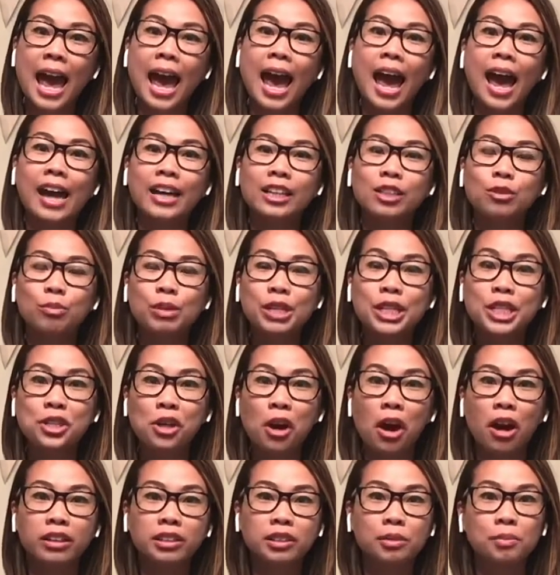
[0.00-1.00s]
And we
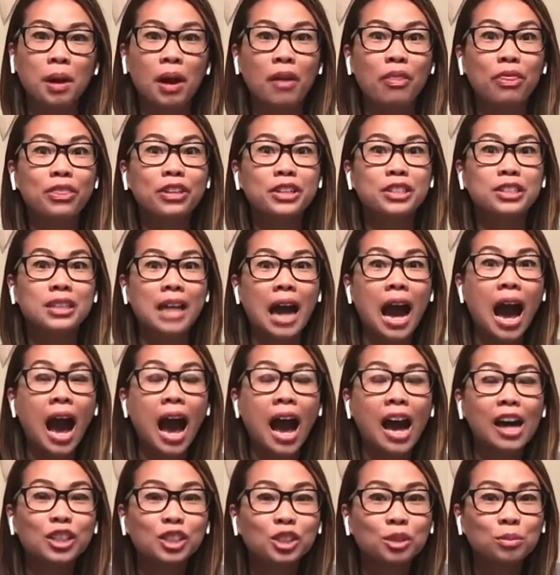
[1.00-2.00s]
talked about the
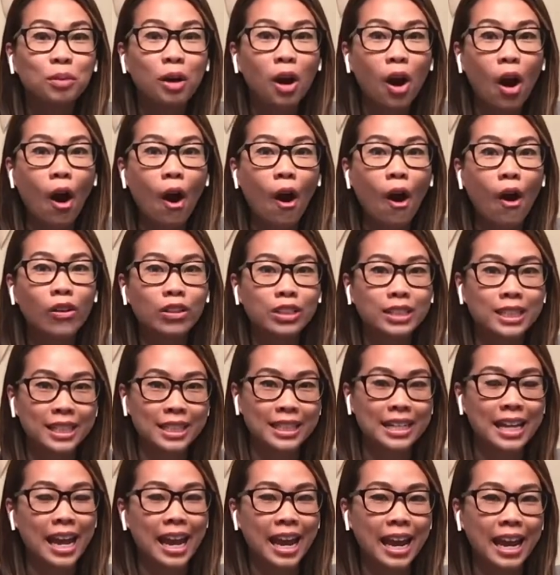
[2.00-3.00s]
Taj Mahal
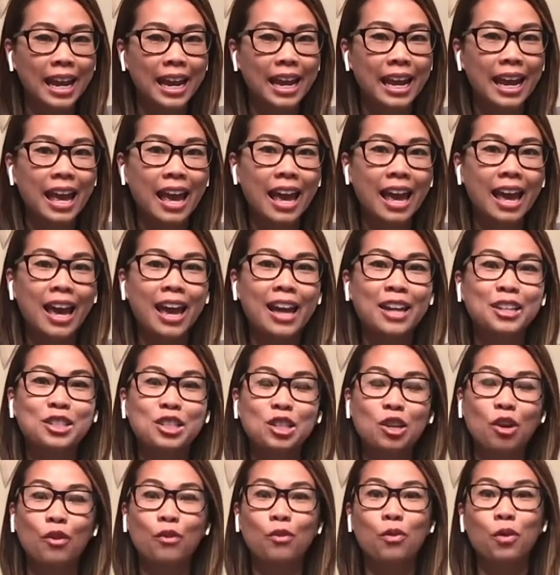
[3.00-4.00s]
today. And
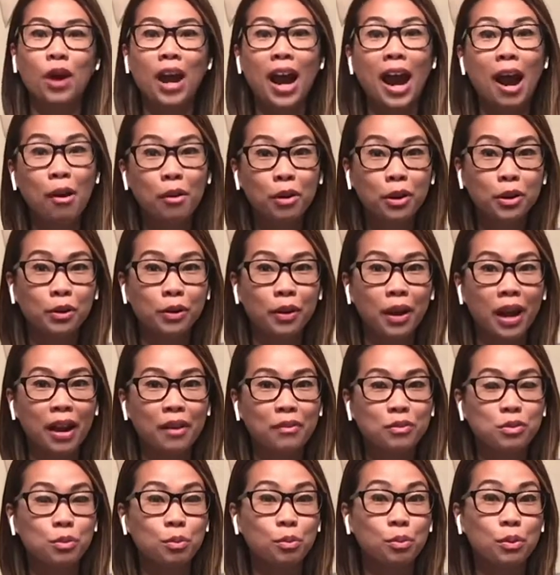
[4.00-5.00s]
so for our
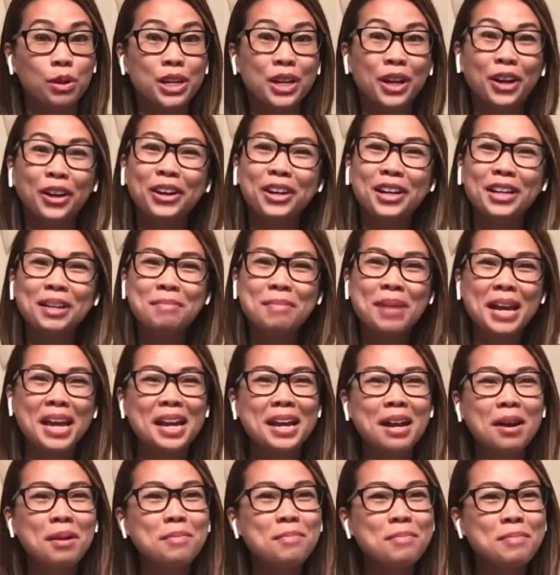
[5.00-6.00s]
craft, we are gonna make
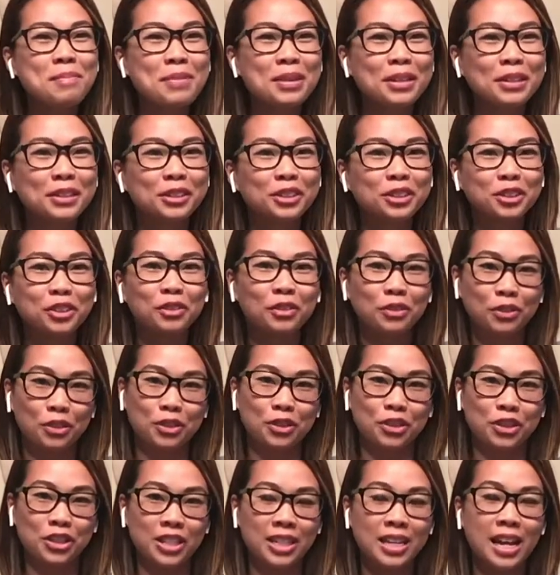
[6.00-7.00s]
a miniature
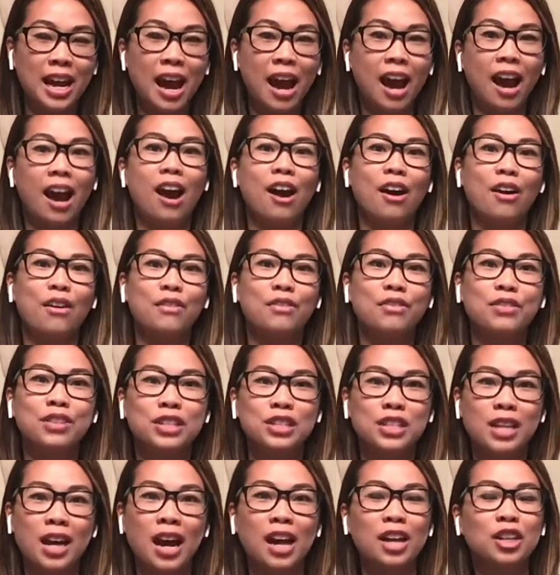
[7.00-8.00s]
version of the
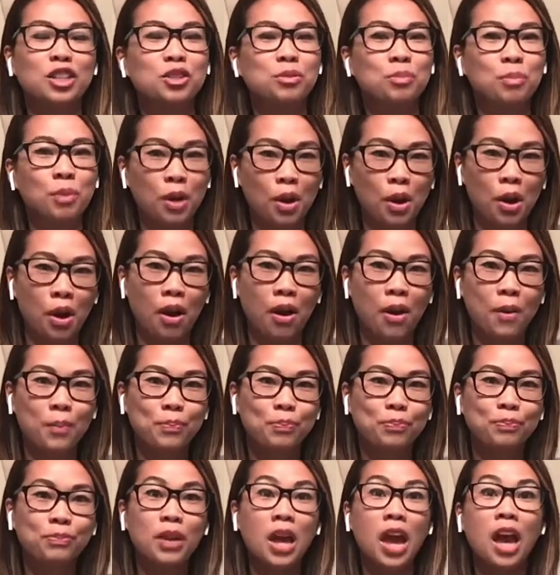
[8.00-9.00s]
Taj Mahal.
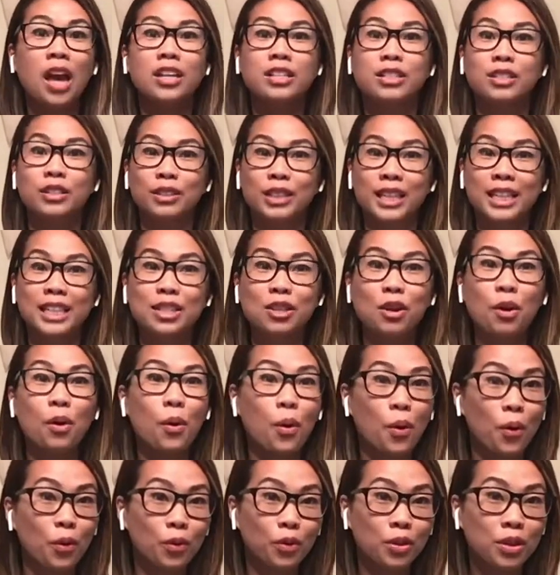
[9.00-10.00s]
So let's go
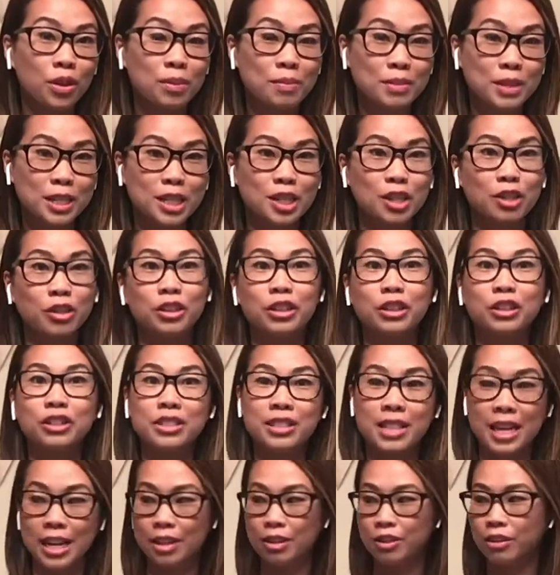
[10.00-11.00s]
over the materials
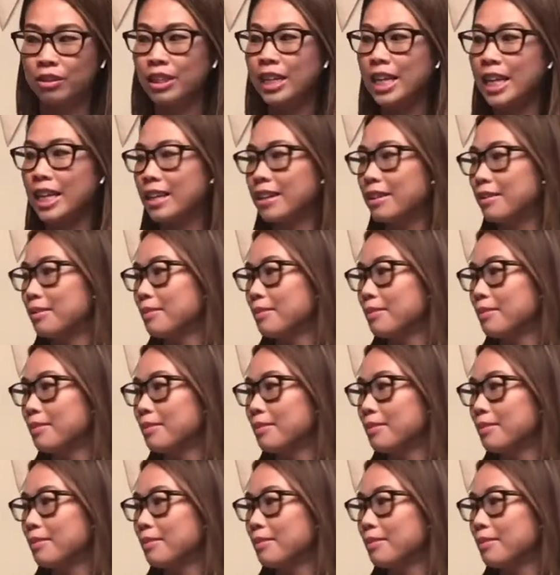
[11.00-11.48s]
that you'll need.